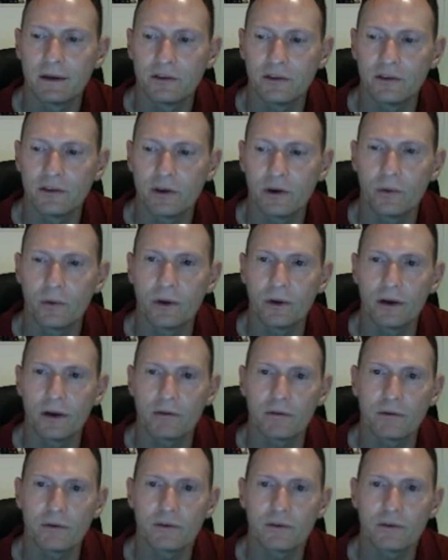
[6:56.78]
So
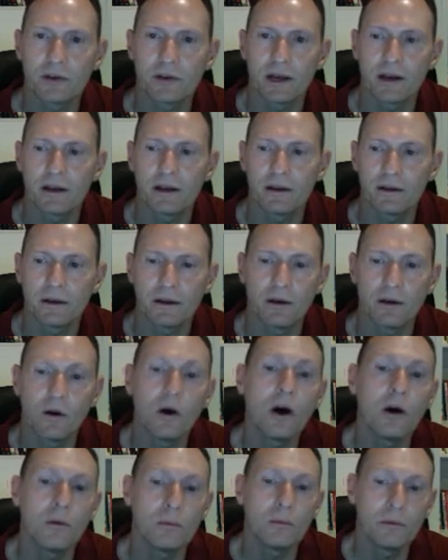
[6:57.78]
everyone's got
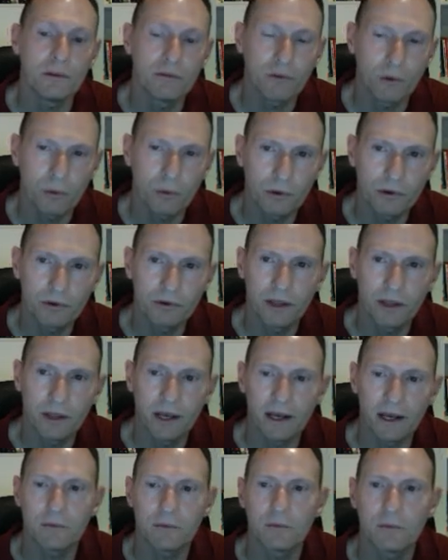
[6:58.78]
before we do
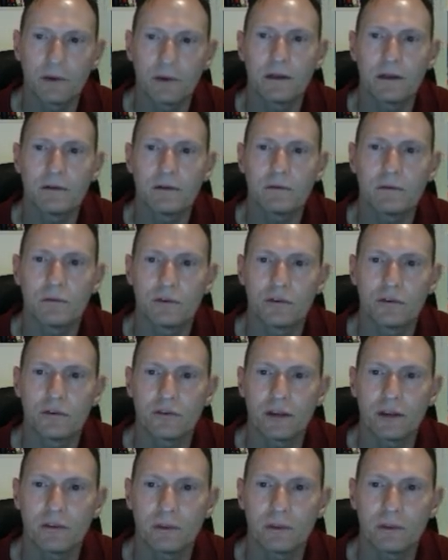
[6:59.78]
that, we
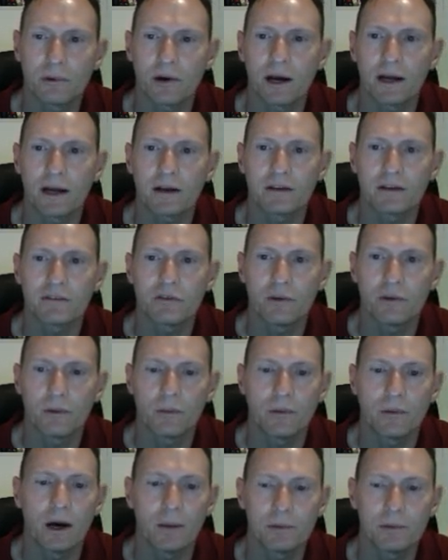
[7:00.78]
receive the product from